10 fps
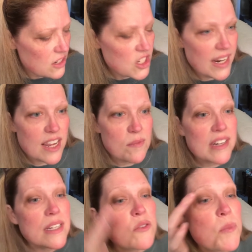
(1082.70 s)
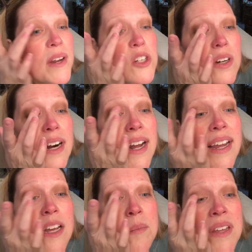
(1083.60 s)
of checking myself to make sure I
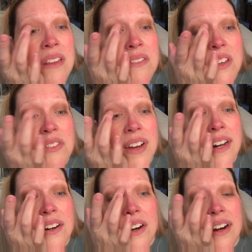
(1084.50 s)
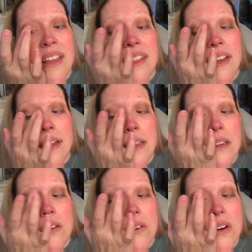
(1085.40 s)
am in the viewfinder and that
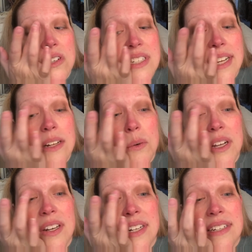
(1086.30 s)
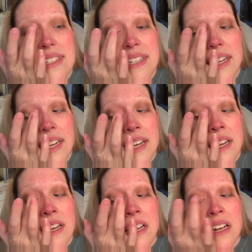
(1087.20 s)
you are seeing what you need to see.
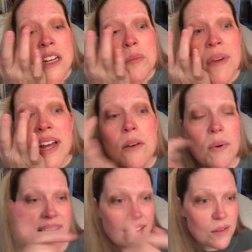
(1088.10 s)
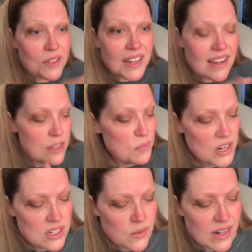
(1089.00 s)
But right now I'm looking in the
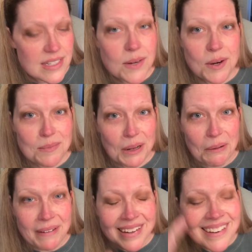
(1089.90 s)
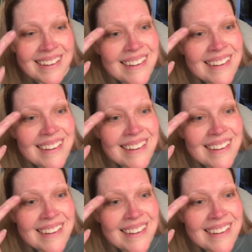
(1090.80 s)
mirror so I can see what I'm doing.